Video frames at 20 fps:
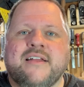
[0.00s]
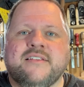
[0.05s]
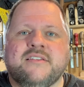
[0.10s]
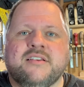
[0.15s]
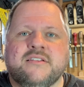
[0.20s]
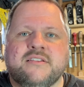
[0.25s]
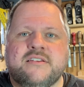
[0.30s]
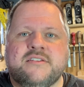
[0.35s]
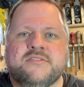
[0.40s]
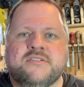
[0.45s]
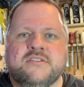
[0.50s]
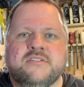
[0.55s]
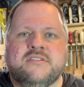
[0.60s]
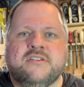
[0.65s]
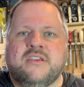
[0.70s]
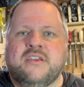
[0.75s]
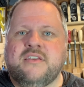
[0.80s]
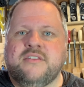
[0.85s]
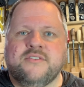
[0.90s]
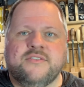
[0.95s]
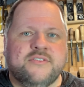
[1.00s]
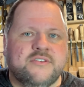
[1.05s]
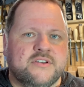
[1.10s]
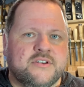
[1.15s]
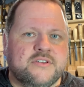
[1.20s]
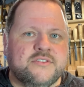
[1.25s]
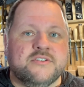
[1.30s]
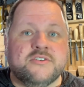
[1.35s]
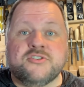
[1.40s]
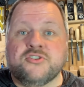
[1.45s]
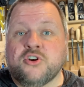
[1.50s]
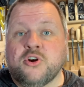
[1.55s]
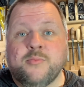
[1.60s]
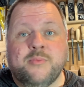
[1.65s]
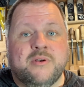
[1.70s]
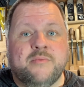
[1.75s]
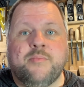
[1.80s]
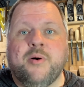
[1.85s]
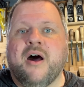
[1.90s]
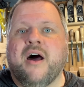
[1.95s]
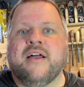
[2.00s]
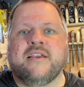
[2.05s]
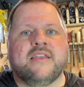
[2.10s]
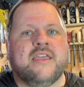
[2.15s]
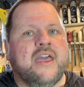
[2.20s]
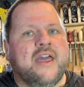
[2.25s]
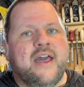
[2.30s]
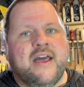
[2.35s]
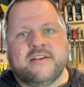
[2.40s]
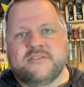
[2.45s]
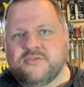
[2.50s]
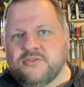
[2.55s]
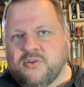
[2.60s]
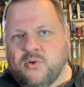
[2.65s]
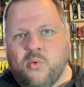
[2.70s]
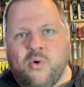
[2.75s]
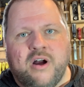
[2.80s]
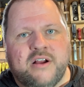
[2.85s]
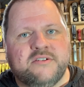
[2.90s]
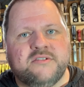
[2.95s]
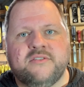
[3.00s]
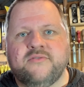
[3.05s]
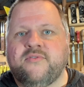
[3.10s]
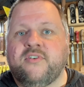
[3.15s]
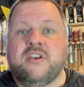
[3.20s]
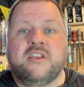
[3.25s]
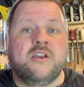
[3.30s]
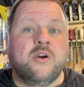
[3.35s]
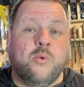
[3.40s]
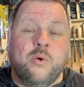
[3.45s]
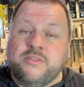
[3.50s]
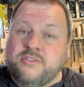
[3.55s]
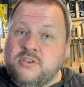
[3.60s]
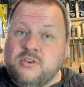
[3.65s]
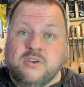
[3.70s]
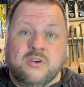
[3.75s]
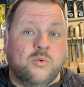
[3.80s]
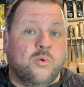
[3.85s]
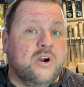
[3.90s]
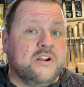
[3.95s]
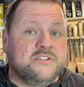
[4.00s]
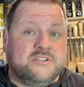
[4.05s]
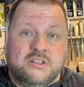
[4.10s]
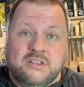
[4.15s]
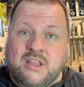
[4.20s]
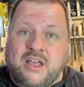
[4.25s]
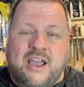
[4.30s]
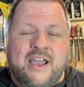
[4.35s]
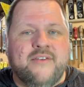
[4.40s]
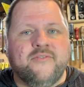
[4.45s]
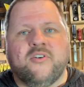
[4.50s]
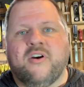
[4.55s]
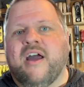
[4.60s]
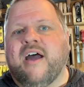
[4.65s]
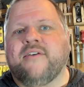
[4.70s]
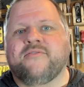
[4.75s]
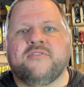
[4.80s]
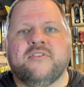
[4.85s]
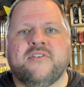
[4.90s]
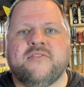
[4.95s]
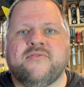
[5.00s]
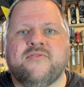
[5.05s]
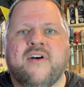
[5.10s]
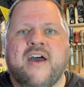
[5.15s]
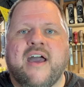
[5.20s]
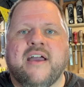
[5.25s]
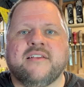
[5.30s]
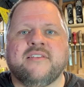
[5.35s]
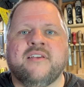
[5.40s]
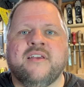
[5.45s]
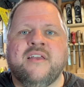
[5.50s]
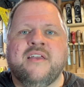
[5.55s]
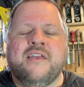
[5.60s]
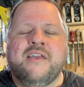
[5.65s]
to listen to either the sermon podcast or to watch the video, whether you can watch it live or after the fact.